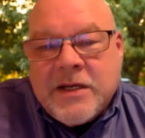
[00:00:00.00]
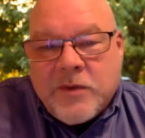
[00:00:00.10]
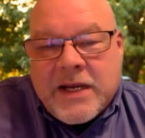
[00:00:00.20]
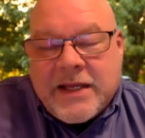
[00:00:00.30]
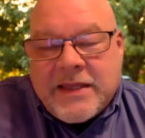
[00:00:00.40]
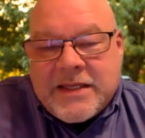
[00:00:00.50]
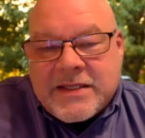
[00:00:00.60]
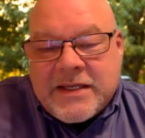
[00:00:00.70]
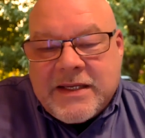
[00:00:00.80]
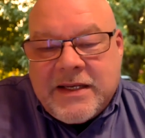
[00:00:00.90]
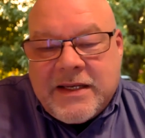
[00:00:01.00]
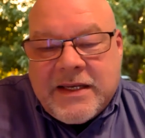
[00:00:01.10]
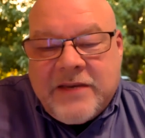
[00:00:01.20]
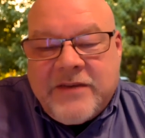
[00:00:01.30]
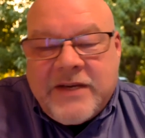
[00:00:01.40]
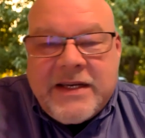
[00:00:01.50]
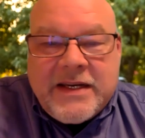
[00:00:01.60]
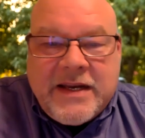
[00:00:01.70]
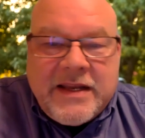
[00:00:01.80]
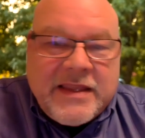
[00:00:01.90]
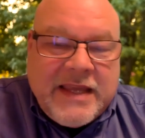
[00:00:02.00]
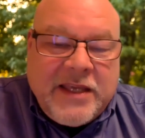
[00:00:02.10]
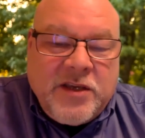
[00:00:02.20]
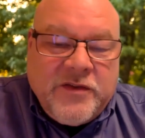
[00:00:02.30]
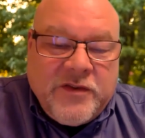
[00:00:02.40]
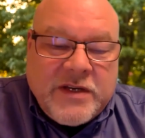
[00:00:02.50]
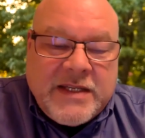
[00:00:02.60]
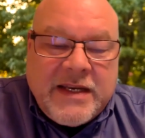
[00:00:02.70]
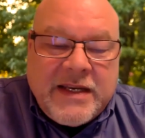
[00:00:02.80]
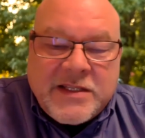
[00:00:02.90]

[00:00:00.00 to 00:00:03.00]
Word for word: We got this little invite and then a thank you for attending.